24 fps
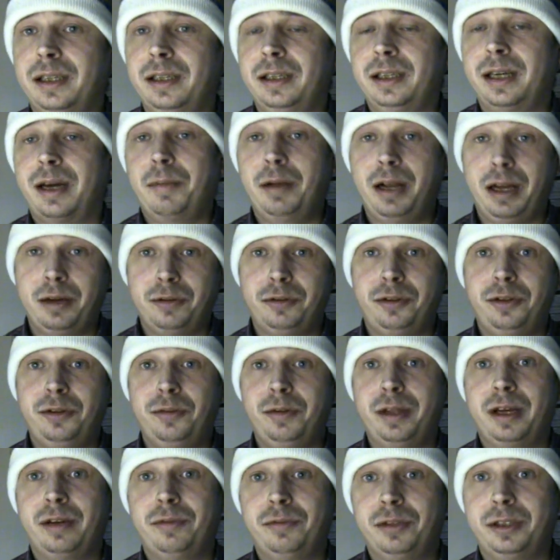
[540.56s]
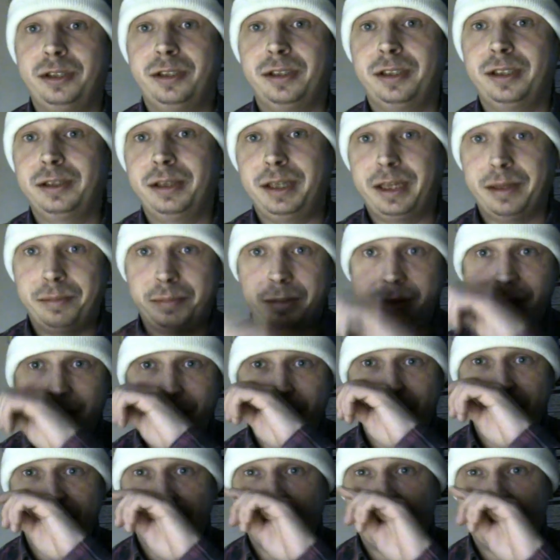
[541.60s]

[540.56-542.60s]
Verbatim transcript: I'm allowed to do that, Richard, is, uh,